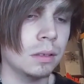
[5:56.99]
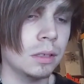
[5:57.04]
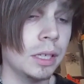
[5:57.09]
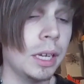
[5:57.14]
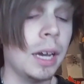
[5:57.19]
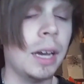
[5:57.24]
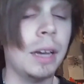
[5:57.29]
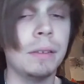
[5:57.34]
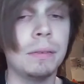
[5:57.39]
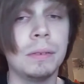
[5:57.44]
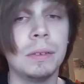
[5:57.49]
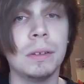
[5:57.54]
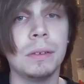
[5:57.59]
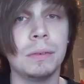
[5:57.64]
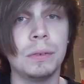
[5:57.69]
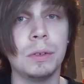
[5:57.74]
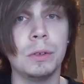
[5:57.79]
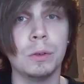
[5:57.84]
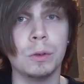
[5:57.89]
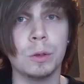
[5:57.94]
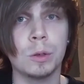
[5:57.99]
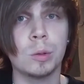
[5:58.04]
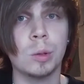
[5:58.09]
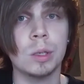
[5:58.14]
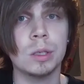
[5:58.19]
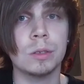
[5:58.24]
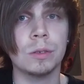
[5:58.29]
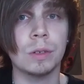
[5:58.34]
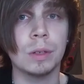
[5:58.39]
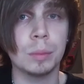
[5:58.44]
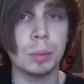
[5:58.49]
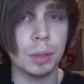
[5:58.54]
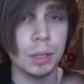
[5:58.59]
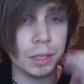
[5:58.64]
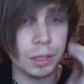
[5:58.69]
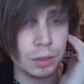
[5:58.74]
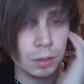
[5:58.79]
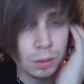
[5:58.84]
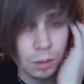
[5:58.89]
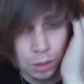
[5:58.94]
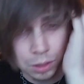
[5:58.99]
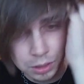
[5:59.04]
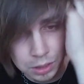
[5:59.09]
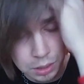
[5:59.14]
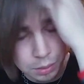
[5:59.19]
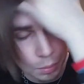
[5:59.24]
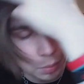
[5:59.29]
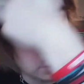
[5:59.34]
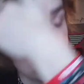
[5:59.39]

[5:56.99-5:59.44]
Yeah, if you request a replay, you're locked in.